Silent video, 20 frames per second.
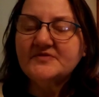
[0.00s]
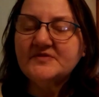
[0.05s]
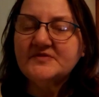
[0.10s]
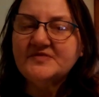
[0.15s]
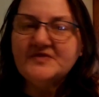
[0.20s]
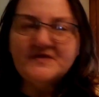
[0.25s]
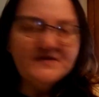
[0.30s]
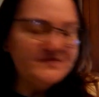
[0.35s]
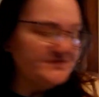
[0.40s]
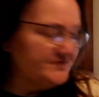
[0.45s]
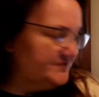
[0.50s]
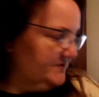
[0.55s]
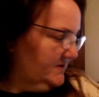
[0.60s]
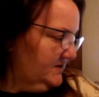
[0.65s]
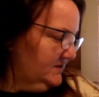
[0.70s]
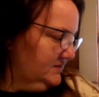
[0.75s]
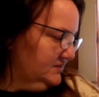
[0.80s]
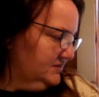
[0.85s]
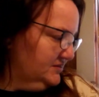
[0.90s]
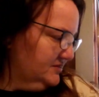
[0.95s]
This
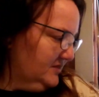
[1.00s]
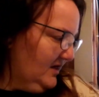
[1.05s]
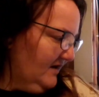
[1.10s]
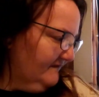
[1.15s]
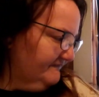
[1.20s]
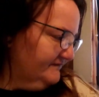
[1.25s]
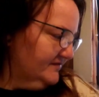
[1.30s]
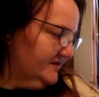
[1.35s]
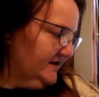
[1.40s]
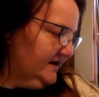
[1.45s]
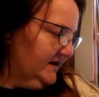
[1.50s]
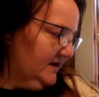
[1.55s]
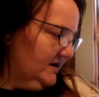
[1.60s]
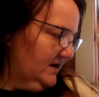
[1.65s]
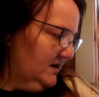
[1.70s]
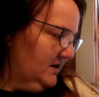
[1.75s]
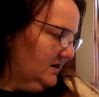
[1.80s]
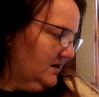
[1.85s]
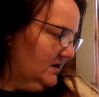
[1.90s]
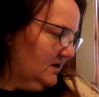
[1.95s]
lovely
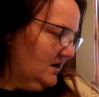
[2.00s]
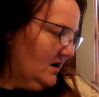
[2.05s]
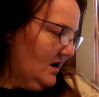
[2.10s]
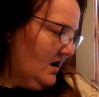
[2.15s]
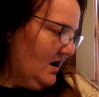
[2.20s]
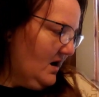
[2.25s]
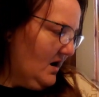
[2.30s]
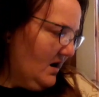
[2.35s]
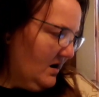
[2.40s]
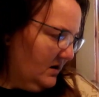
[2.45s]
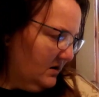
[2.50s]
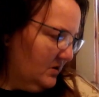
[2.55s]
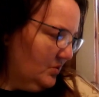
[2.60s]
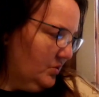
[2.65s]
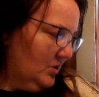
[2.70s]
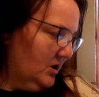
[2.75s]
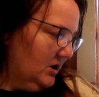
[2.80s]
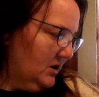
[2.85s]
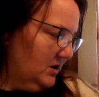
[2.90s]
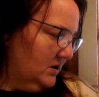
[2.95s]

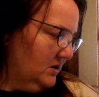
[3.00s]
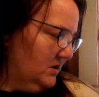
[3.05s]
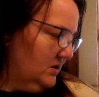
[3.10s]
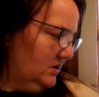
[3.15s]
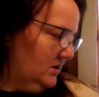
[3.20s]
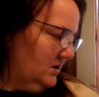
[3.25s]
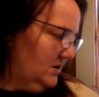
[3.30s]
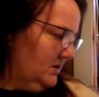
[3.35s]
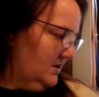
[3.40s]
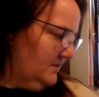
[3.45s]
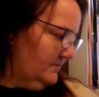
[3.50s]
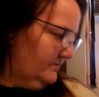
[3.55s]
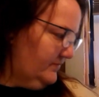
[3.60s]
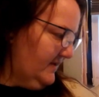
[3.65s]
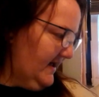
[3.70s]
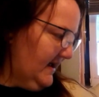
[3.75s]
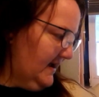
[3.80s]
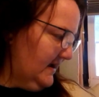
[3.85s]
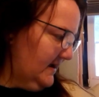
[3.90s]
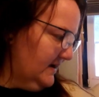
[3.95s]
aqua
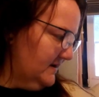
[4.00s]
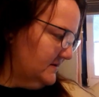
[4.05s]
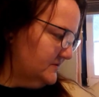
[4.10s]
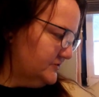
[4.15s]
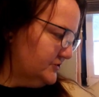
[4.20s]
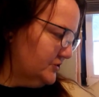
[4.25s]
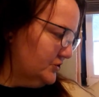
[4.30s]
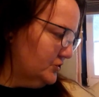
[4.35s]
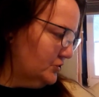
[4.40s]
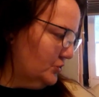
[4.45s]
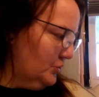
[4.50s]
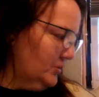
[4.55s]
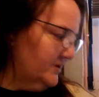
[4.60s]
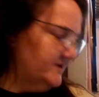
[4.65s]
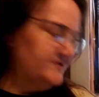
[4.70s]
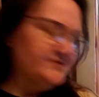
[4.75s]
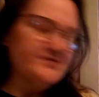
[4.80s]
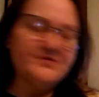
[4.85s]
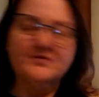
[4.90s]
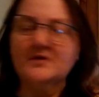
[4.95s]
bag,
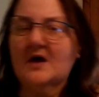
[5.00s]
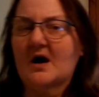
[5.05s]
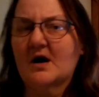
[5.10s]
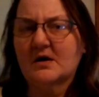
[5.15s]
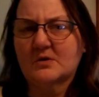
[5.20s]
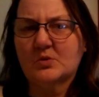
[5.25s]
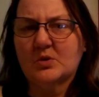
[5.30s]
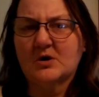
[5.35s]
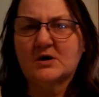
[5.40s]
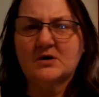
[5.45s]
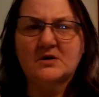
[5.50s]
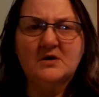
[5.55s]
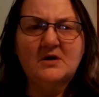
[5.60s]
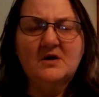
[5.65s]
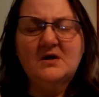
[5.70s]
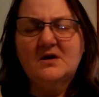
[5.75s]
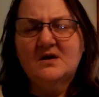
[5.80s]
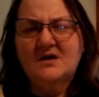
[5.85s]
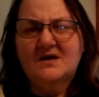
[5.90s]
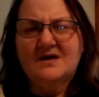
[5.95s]
turquoise aqua.
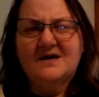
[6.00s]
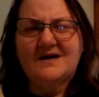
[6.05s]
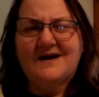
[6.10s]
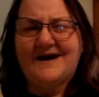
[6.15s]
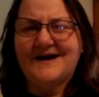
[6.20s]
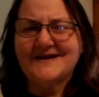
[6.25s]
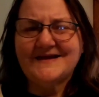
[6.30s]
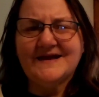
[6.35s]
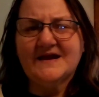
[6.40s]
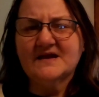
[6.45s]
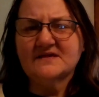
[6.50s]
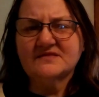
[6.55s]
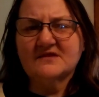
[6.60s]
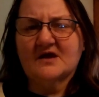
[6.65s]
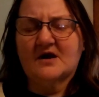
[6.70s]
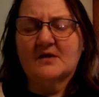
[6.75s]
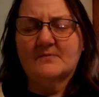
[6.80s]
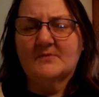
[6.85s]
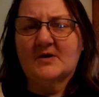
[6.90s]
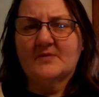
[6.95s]
I can't
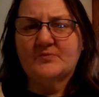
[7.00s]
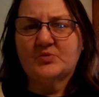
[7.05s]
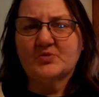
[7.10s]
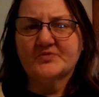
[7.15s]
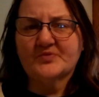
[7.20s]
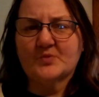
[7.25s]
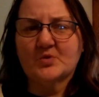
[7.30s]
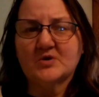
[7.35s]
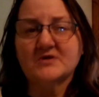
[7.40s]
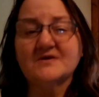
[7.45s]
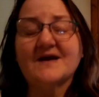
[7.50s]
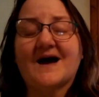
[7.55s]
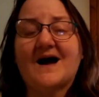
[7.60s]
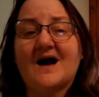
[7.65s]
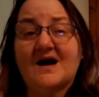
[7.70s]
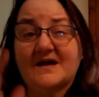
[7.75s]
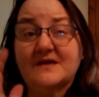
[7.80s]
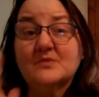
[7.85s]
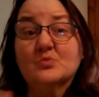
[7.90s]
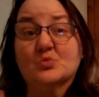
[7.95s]
come up with a word.
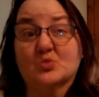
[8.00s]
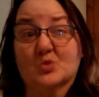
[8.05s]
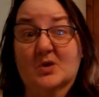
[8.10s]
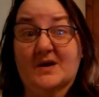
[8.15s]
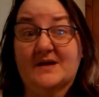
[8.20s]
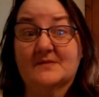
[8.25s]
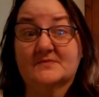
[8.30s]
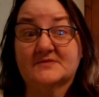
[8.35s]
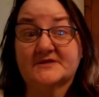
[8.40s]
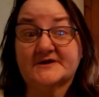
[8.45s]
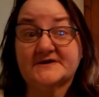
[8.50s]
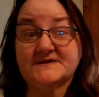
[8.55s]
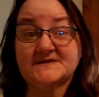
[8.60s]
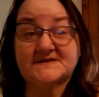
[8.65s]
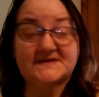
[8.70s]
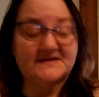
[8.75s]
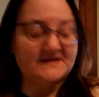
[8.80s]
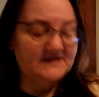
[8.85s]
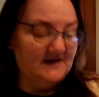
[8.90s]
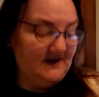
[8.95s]
I am rambling
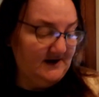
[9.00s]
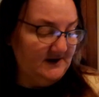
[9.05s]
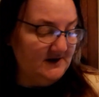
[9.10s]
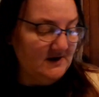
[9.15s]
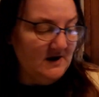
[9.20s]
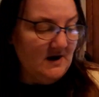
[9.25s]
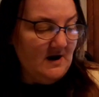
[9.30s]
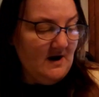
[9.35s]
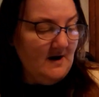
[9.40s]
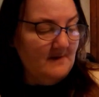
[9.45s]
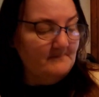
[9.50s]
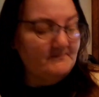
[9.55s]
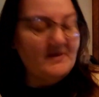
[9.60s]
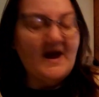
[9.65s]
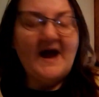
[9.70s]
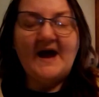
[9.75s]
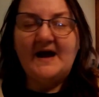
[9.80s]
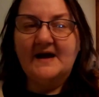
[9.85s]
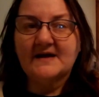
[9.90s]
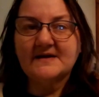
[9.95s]
today.
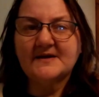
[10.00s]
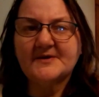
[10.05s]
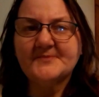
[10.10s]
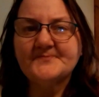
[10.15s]
Bag